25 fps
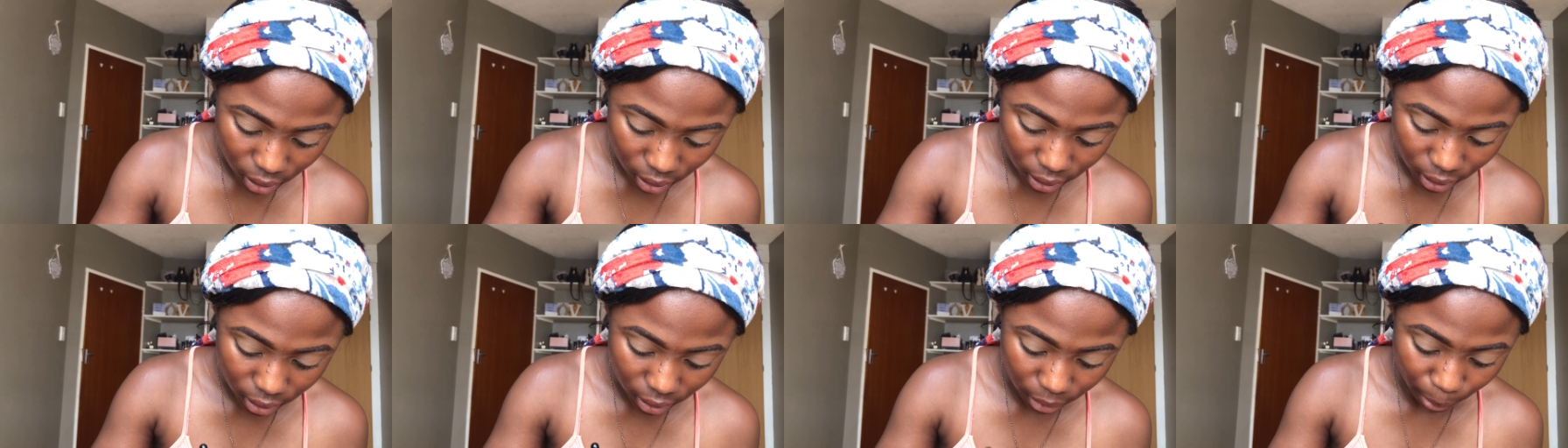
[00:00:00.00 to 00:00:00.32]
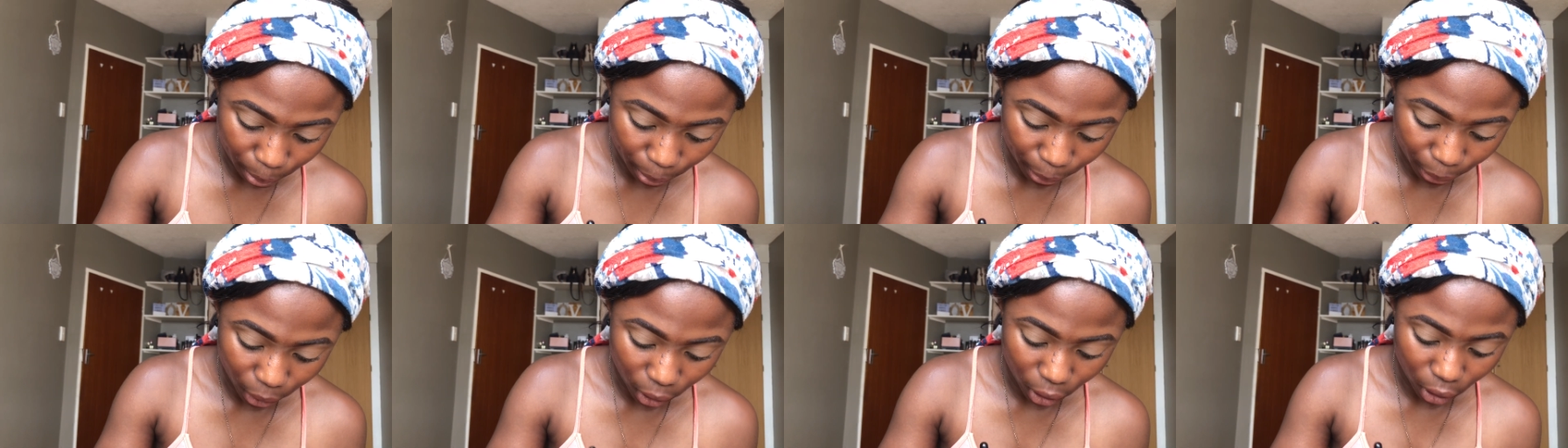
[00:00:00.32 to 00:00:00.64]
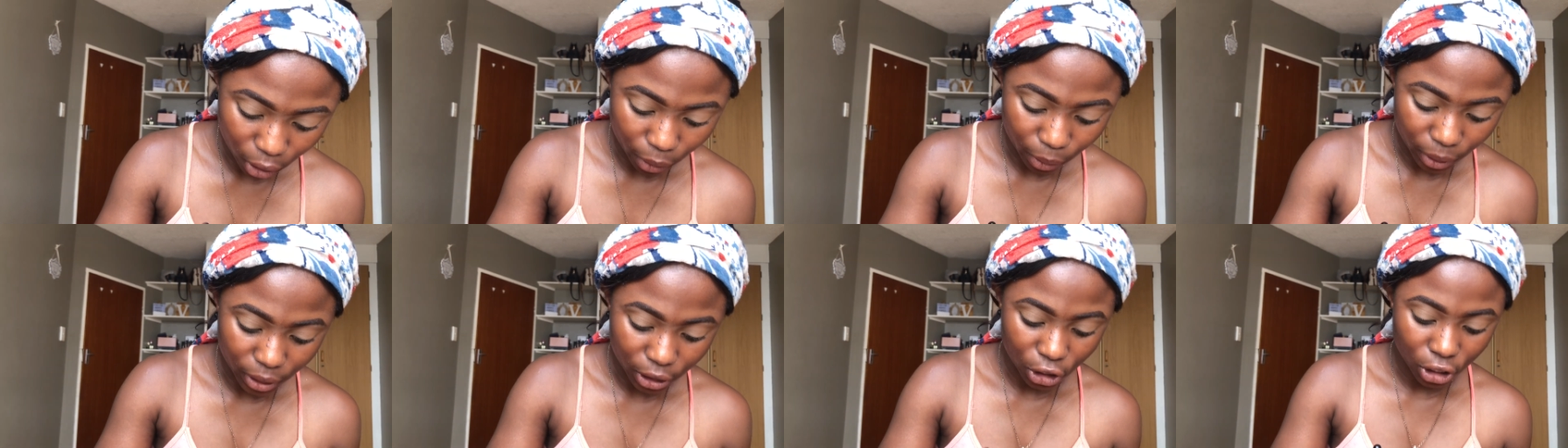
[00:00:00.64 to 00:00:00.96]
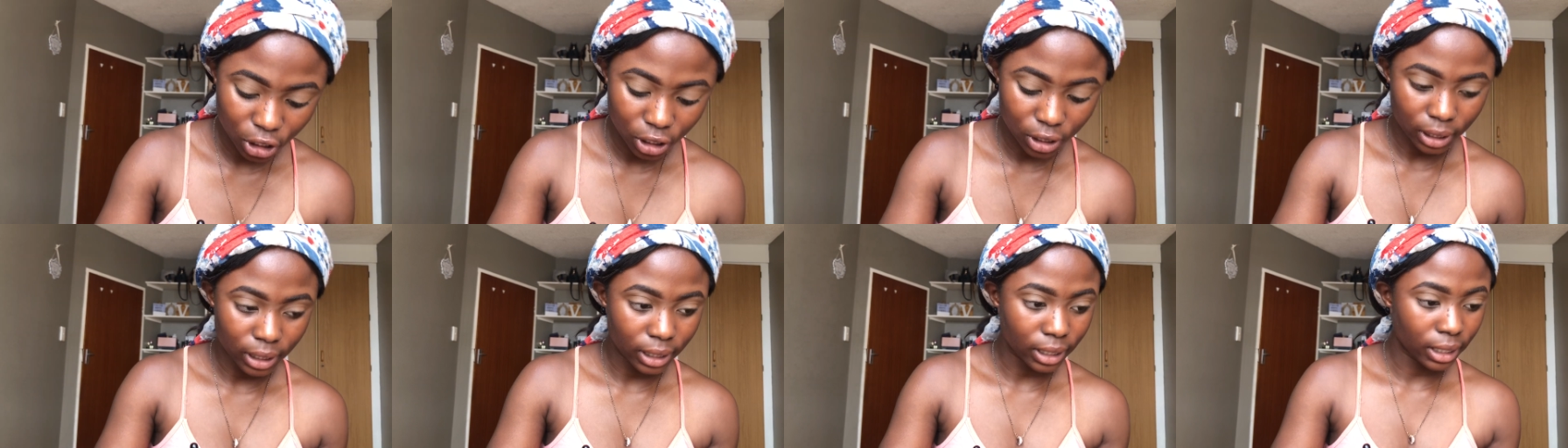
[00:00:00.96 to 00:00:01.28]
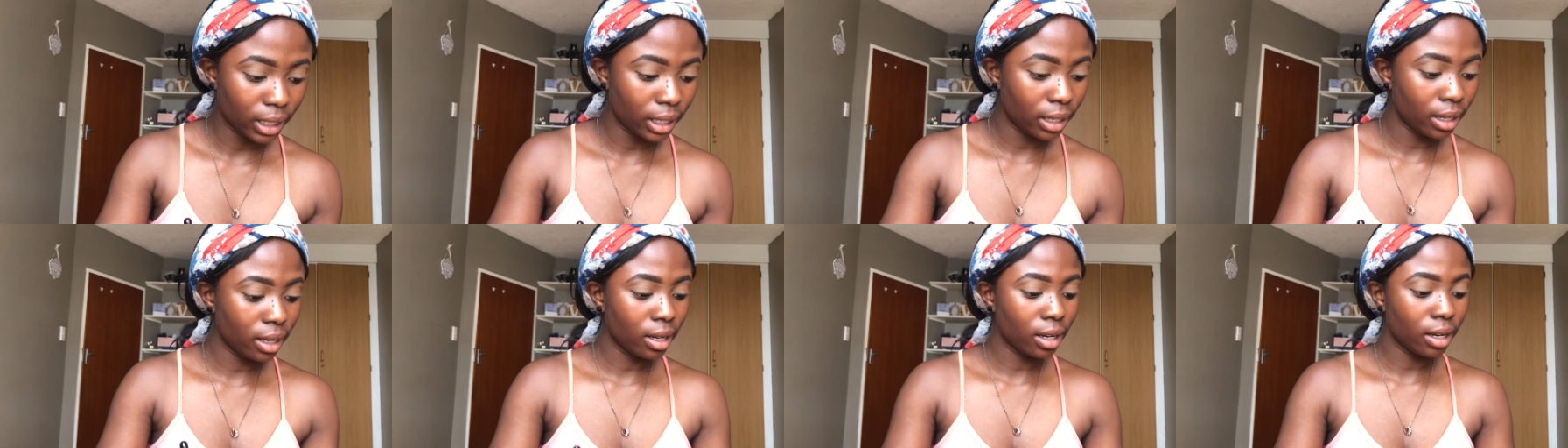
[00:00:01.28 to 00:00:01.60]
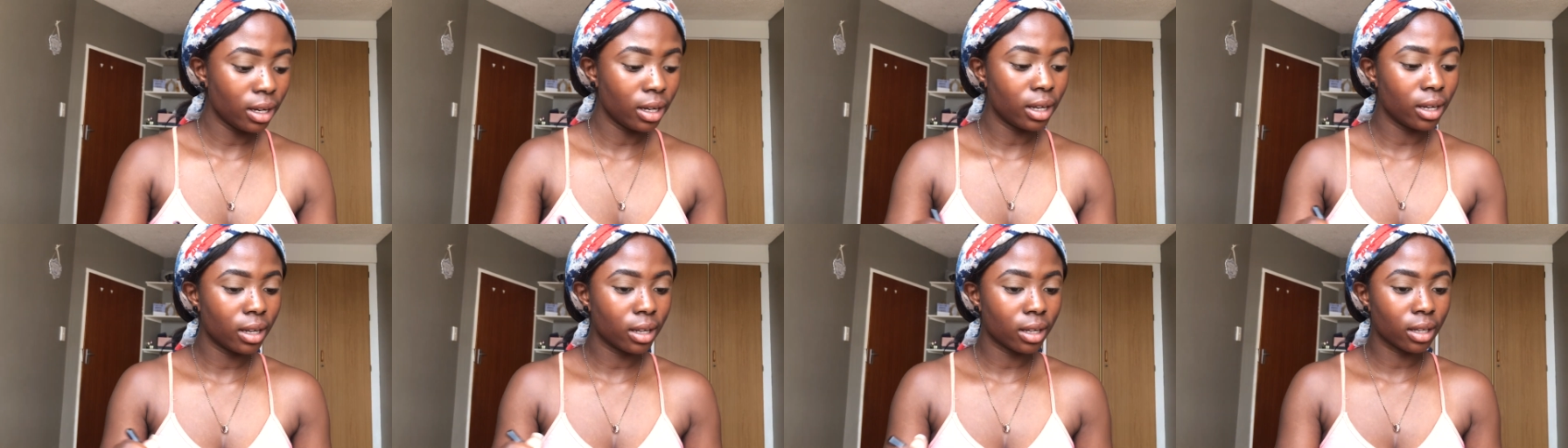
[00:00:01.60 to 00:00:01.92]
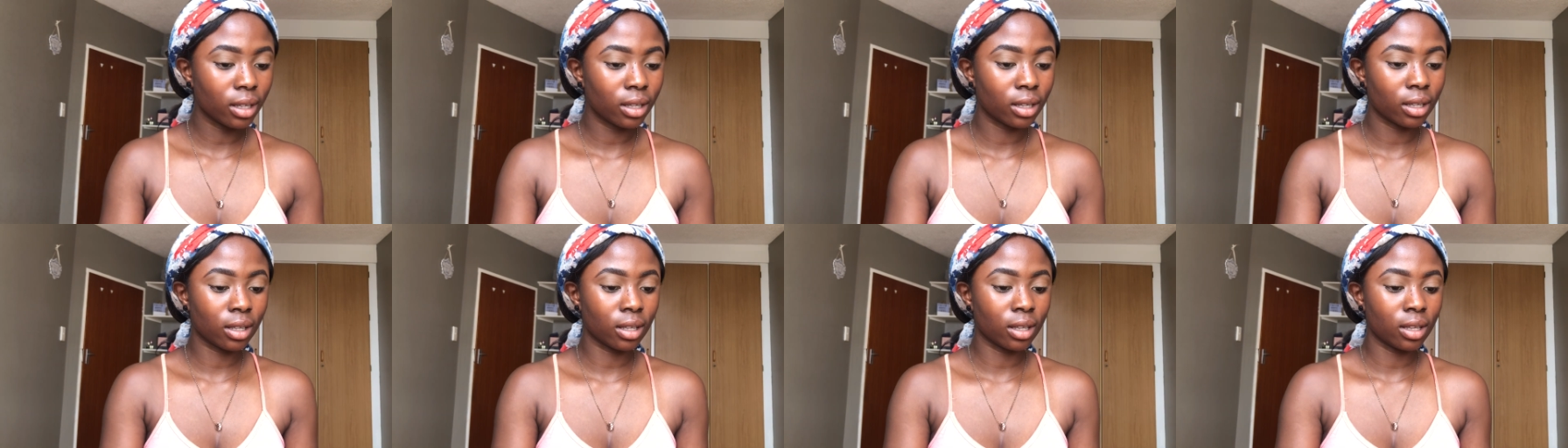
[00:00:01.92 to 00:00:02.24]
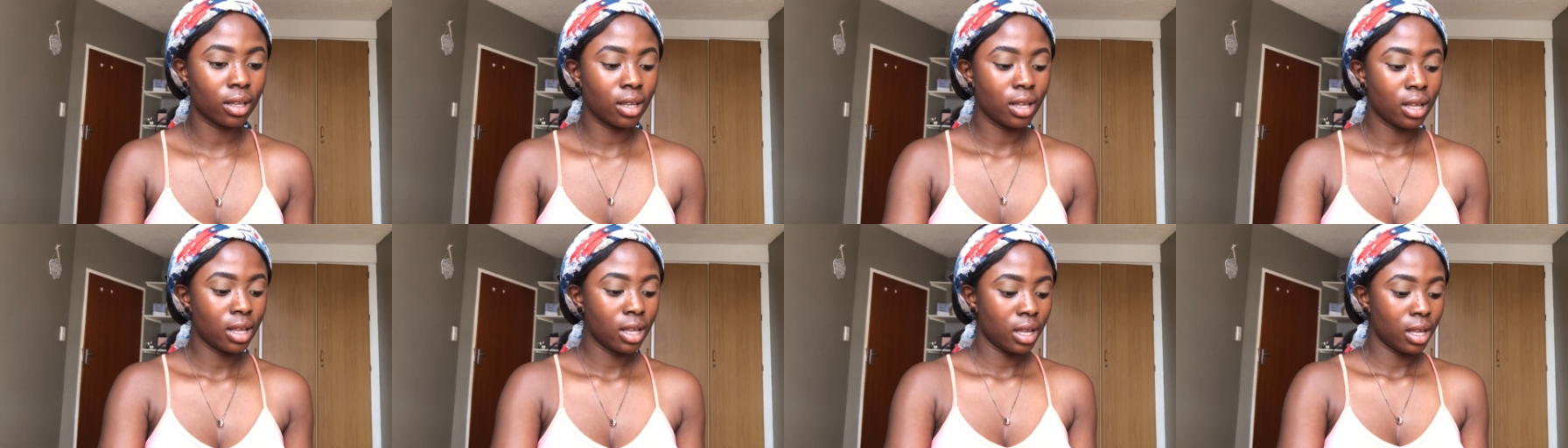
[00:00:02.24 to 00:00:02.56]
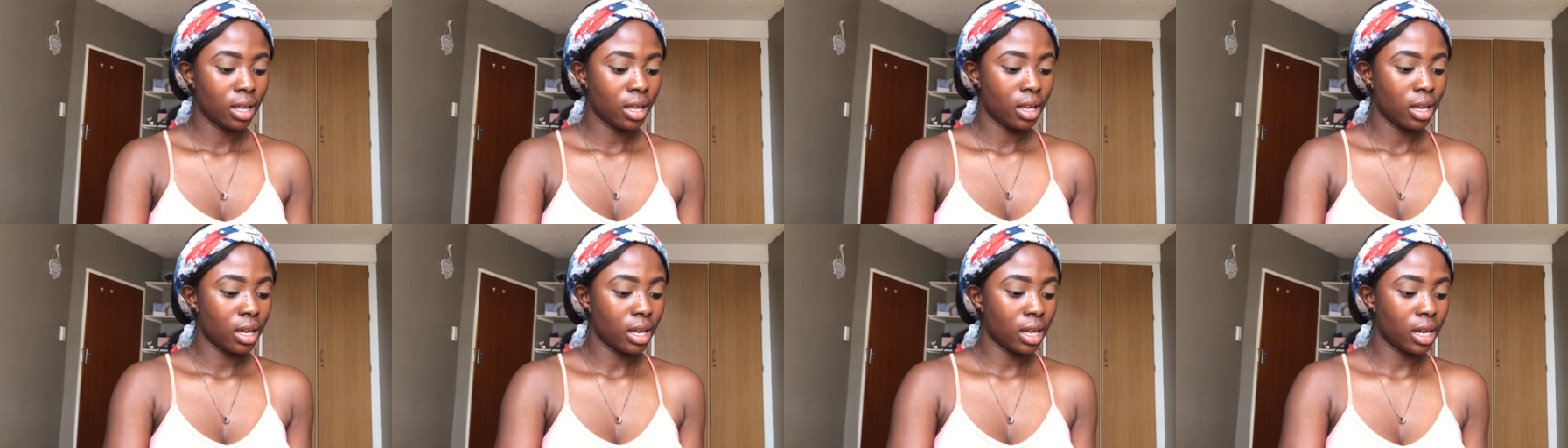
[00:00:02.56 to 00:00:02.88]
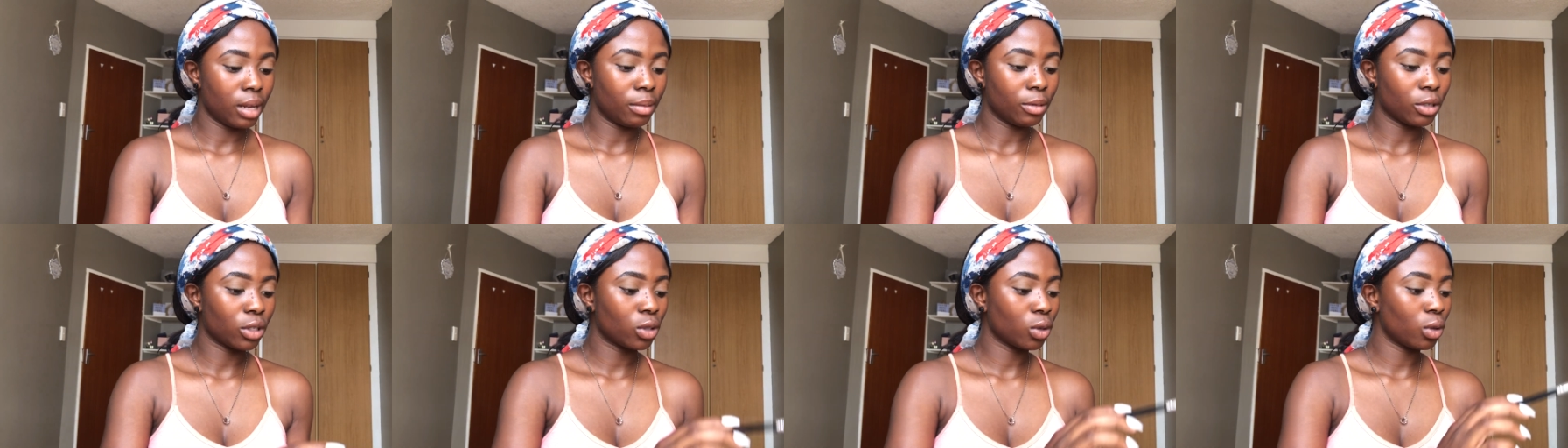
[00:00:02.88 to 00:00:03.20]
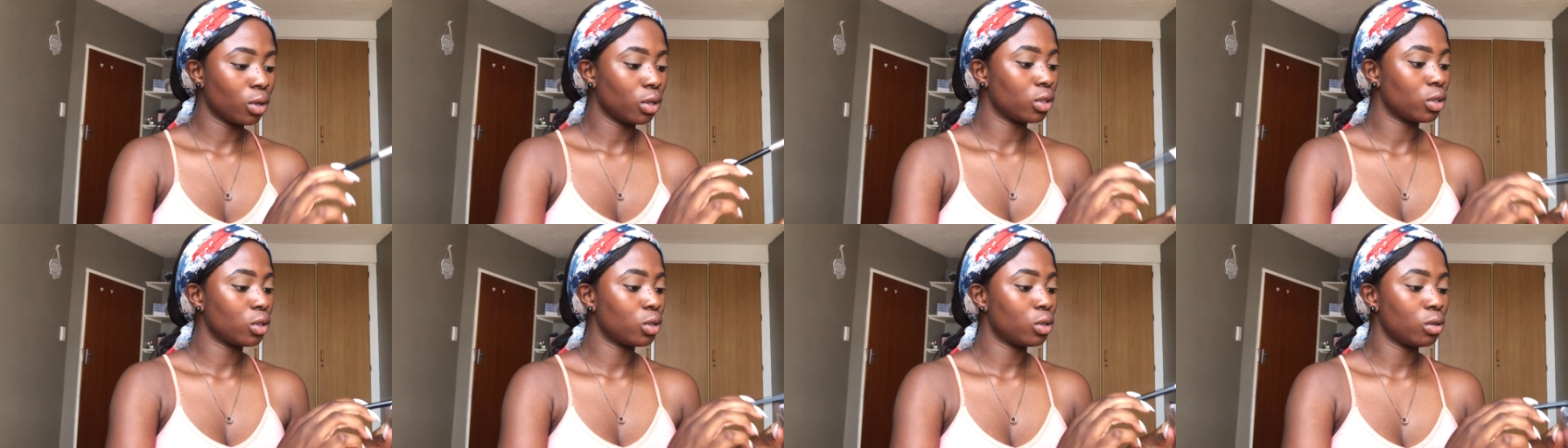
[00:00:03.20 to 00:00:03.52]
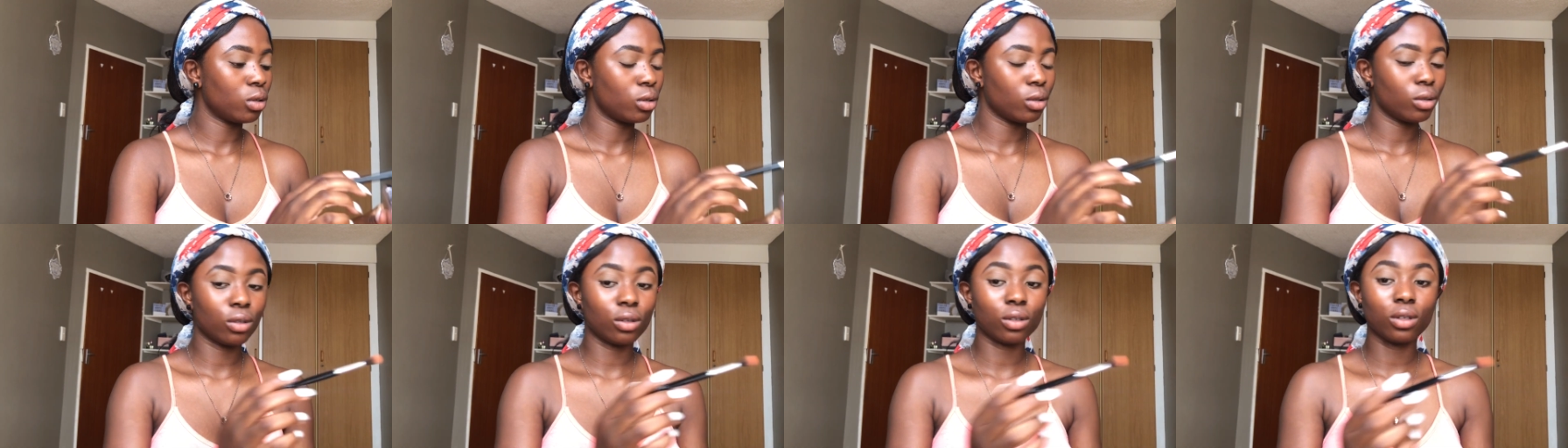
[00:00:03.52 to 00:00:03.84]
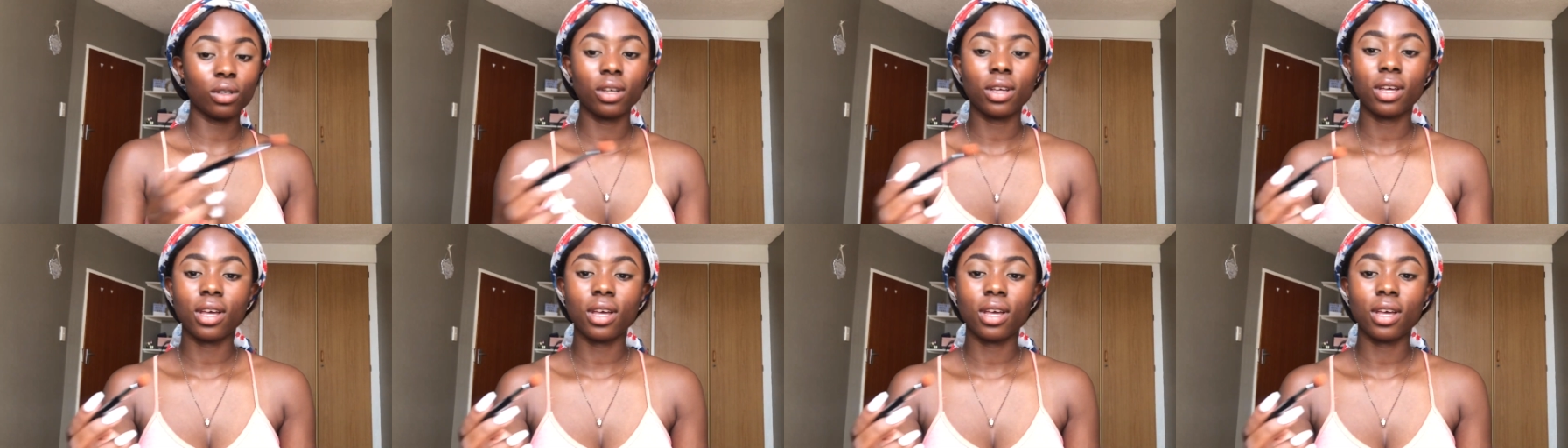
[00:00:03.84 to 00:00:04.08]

deep orange shade here and I'm just going to